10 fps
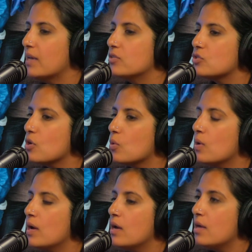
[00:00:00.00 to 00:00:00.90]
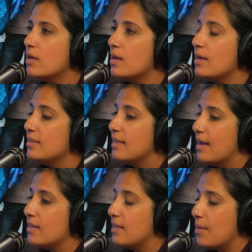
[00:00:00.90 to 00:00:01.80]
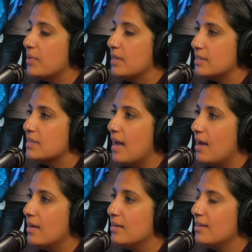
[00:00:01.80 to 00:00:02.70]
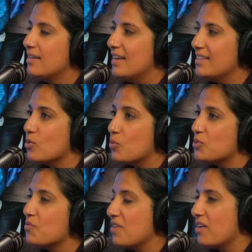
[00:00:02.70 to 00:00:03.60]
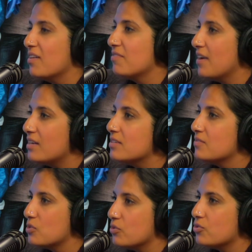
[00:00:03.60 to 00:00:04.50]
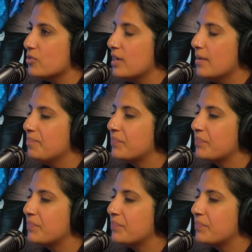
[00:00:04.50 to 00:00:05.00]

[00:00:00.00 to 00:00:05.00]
And so, th- that being said, it's also very effective surgery.